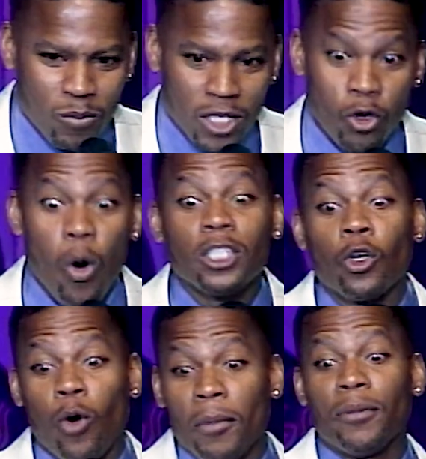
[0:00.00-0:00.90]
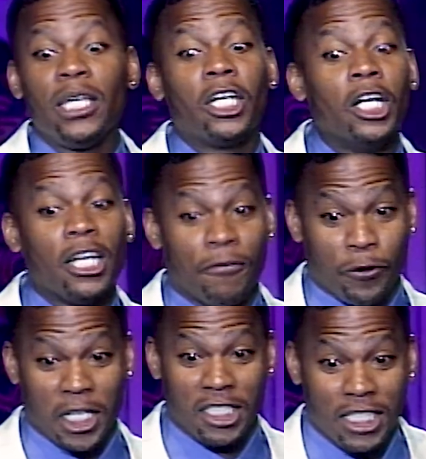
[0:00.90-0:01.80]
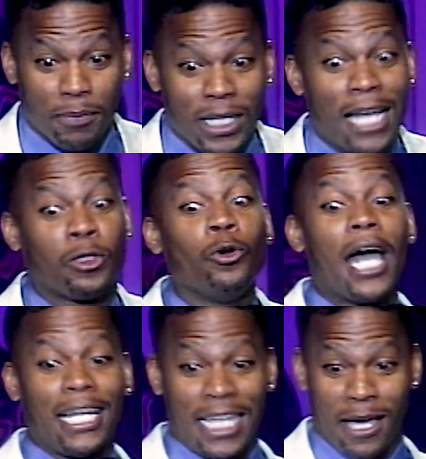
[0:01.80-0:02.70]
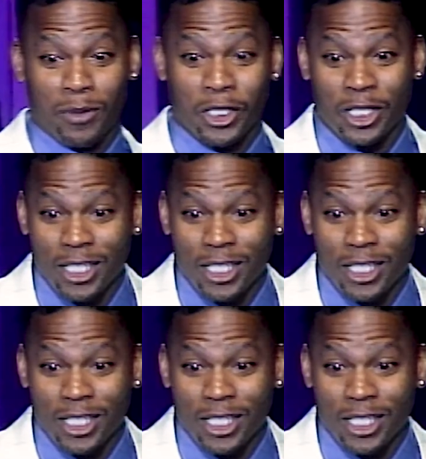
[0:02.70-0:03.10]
You want your woman to be good at freaky shit, but not too goddamn good.